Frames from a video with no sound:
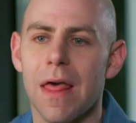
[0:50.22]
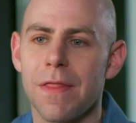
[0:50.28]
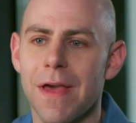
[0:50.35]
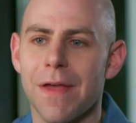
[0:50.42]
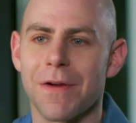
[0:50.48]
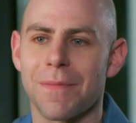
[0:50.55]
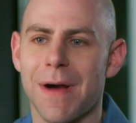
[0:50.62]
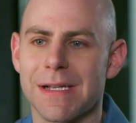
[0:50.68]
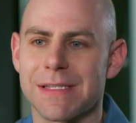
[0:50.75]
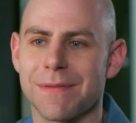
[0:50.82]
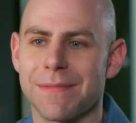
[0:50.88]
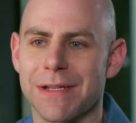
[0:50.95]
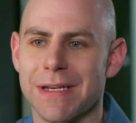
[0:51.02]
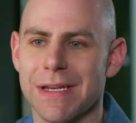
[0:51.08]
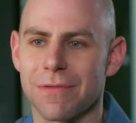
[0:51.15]
The other
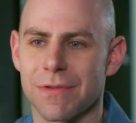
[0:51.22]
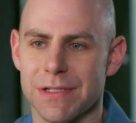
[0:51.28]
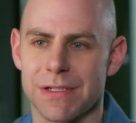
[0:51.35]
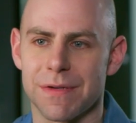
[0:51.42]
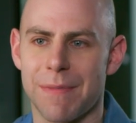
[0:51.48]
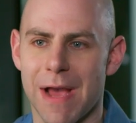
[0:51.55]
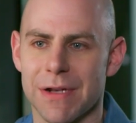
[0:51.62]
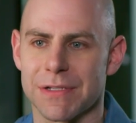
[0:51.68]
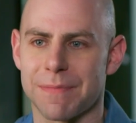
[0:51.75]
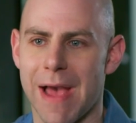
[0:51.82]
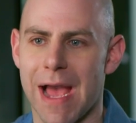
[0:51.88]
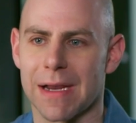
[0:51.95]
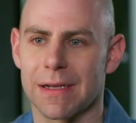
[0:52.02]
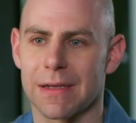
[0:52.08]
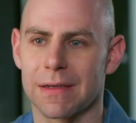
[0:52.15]
possibility was to bounce
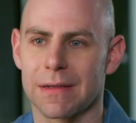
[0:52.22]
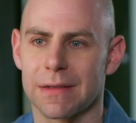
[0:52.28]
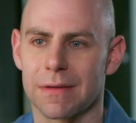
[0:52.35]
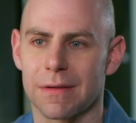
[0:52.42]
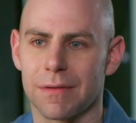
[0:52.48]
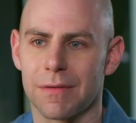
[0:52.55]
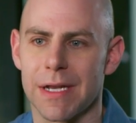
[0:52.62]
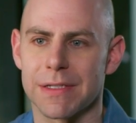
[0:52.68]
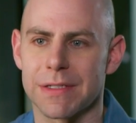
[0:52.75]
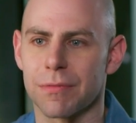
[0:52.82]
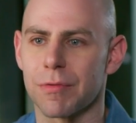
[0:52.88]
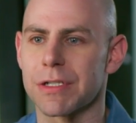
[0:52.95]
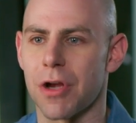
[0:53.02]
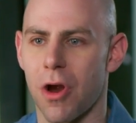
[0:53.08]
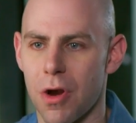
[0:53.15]
back, right, to
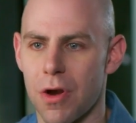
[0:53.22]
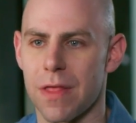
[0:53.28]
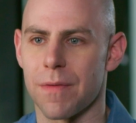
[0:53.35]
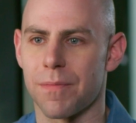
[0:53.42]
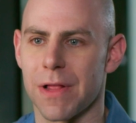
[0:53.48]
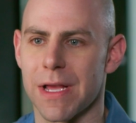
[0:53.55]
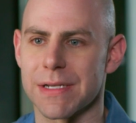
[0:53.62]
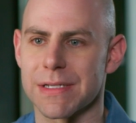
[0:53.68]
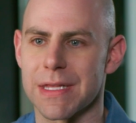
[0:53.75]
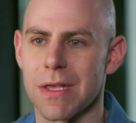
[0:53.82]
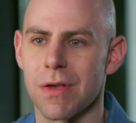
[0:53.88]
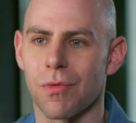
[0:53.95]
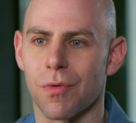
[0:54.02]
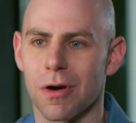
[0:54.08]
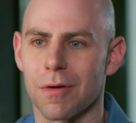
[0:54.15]
return to the place that
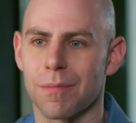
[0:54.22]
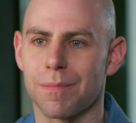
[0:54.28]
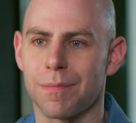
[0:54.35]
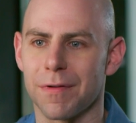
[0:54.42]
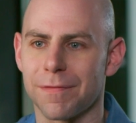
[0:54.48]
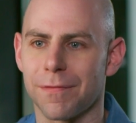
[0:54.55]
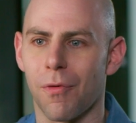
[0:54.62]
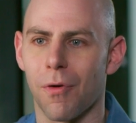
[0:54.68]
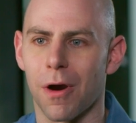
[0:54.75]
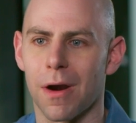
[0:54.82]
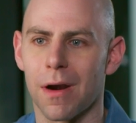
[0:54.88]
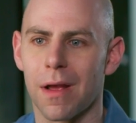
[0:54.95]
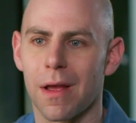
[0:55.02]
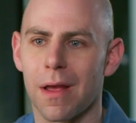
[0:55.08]
you were before.